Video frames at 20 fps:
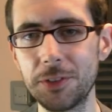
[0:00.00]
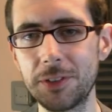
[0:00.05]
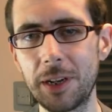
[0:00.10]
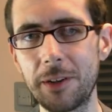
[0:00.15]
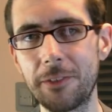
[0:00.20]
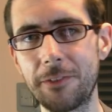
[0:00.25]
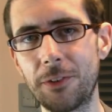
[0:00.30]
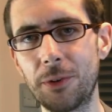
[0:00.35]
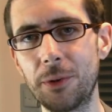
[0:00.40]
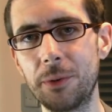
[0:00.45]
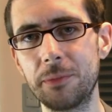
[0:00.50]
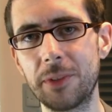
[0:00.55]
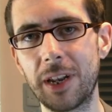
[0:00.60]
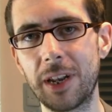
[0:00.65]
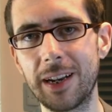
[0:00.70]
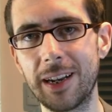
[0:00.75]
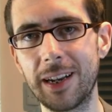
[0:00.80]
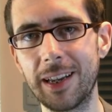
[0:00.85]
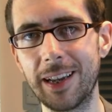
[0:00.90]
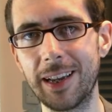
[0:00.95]
all set up forums
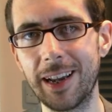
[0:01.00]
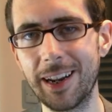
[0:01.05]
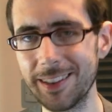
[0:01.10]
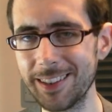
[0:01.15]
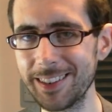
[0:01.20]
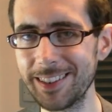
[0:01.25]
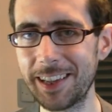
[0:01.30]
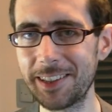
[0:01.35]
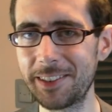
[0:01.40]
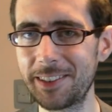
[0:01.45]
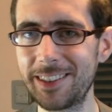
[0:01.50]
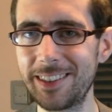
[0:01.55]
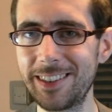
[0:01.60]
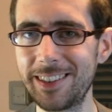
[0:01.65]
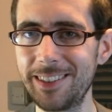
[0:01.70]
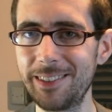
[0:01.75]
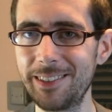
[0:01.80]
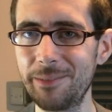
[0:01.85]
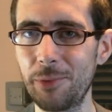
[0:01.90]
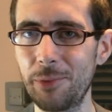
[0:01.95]
lately, and I think that's
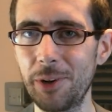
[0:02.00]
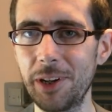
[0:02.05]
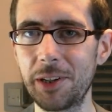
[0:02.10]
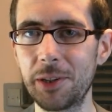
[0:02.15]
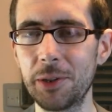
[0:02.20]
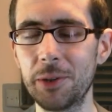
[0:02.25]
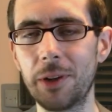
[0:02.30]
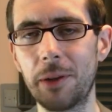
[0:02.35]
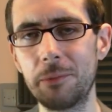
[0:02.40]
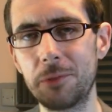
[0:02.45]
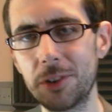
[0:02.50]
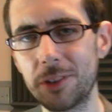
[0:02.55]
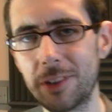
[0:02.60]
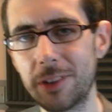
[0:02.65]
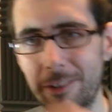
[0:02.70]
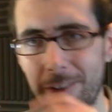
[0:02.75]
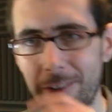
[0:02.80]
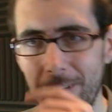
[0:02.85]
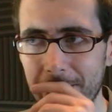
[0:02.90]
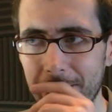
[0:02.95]
pretty cool. I'm sure
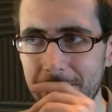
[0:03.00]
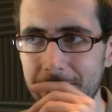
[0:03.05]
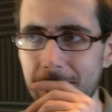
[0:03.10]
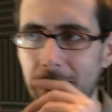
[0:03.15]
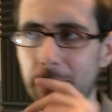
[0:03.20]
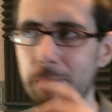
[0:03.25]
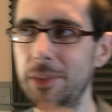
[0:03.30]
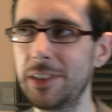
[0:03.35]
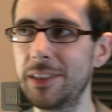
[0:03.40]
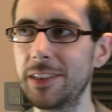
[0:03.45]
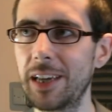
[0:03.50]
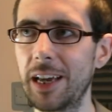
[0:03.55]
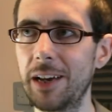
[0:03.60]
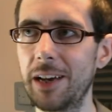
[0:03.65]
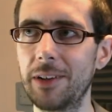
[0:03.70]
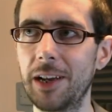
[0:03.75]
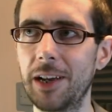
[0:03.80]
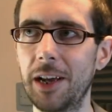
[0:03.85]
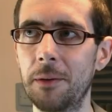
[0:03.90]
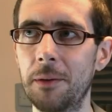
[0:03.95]
there are others that I'm missing
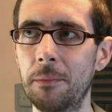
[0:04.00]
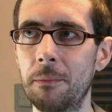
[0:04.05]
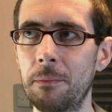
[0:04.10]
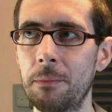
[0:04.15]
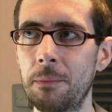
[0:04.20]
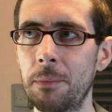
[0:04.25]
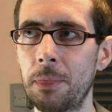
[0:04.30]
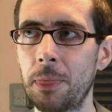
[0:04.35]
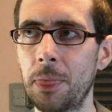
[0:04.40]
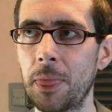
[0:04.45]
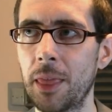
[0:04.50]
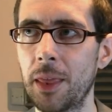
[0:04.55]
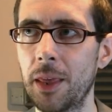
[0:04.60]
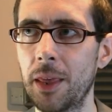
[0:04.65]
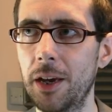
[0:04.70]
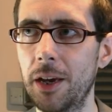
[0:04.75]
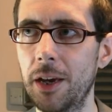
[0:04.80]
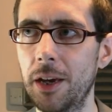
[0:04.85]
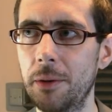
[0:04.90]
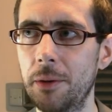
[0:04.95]
out now.
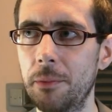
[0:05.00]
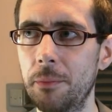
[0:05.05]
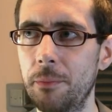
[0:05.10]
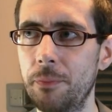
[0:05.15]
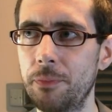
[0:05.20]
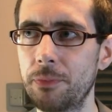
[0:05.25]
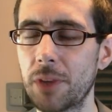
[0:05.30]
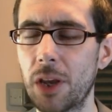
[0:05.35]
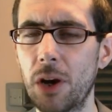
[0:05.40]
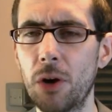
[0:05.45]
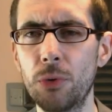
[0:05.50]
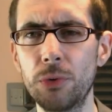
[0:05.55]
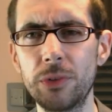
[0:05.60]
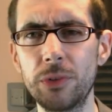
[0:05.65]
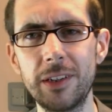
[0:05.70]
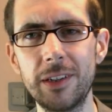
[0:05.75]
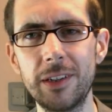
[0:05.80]
Um, oh,